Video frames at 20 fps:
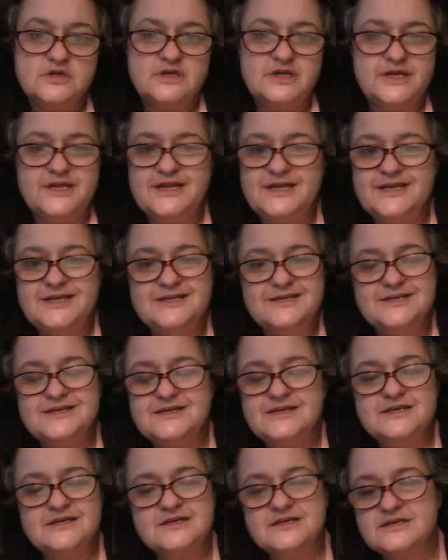
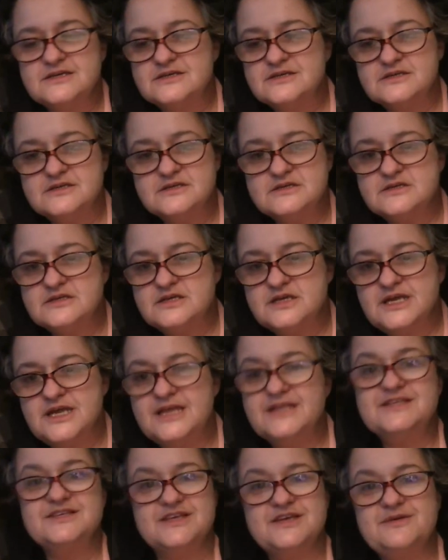
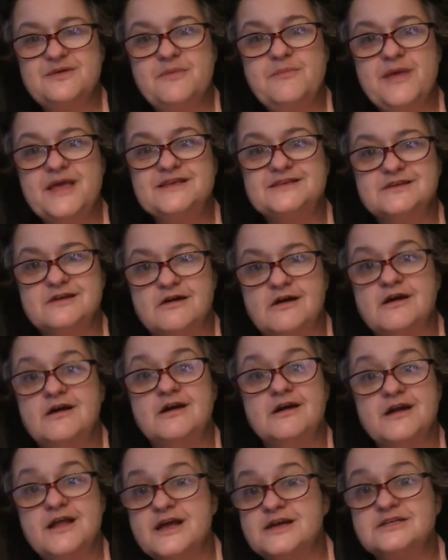it's it makes it
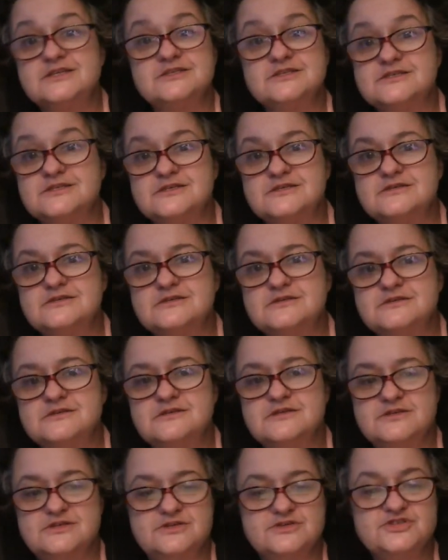hard actually
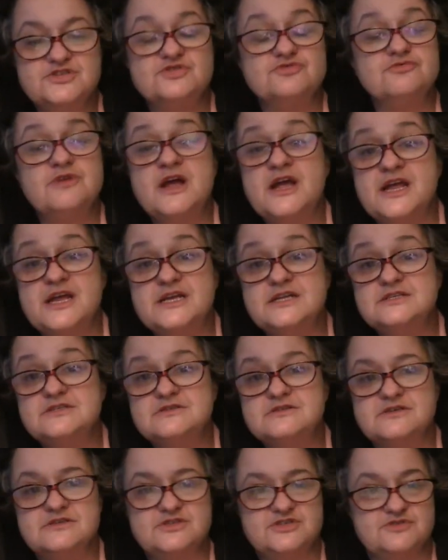to write
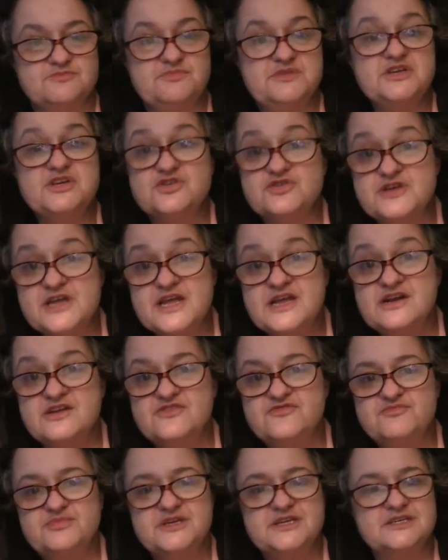uh, to be
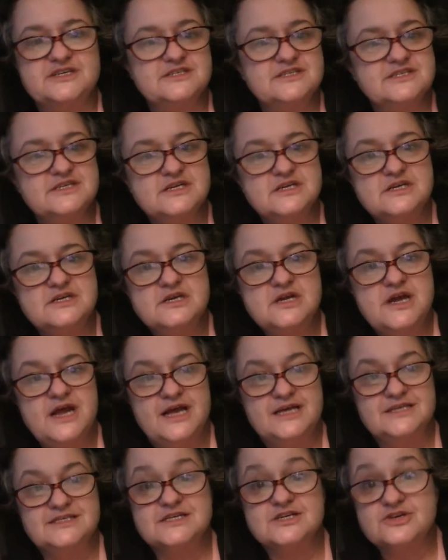creative because
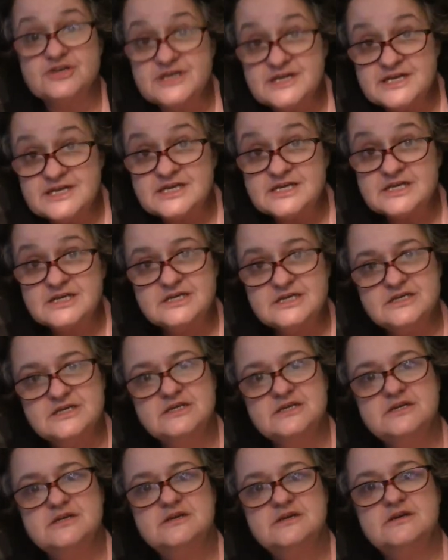as a critic
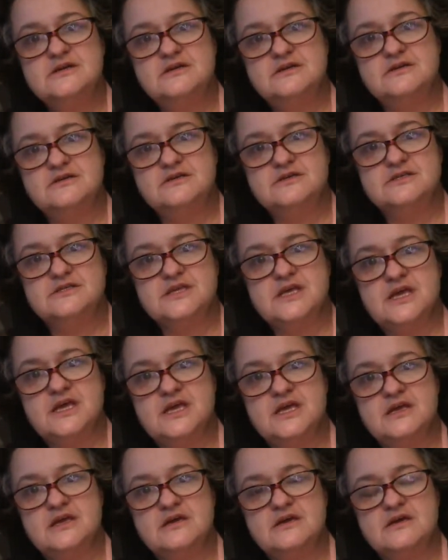you're just
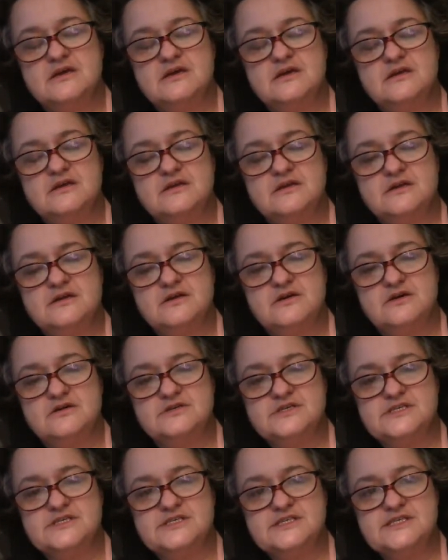like it can
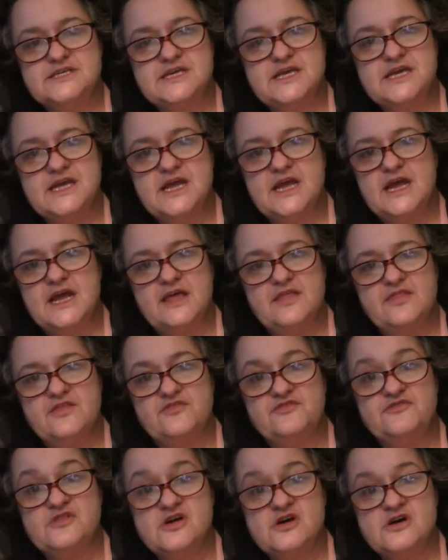always see the
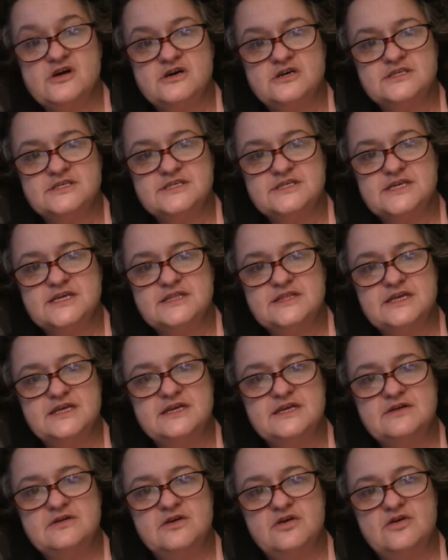flaws and
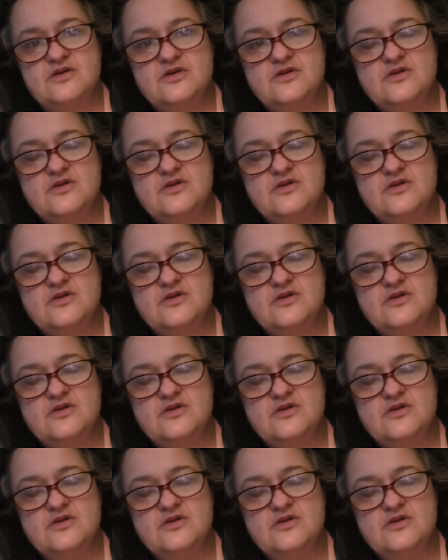then